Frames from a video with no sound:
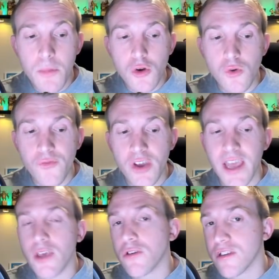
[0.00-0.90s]
but don't
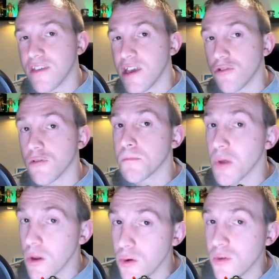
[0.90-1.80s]
forget you can take some
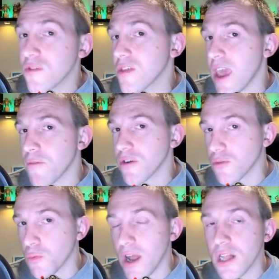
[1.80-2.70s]
balloons there
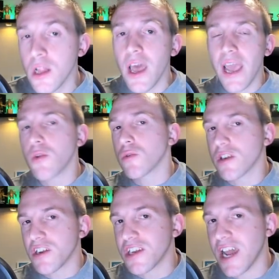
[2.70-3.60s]
as well in
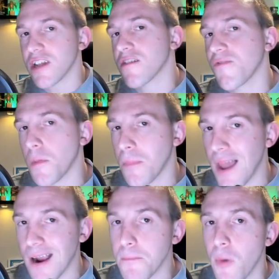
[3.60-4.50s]
order to test for
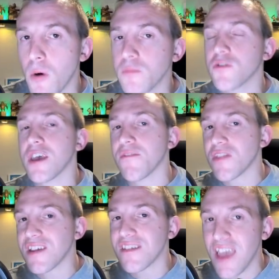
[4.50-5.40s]
black bombs
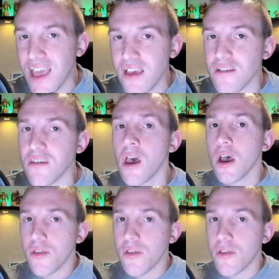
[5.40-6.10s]
if this is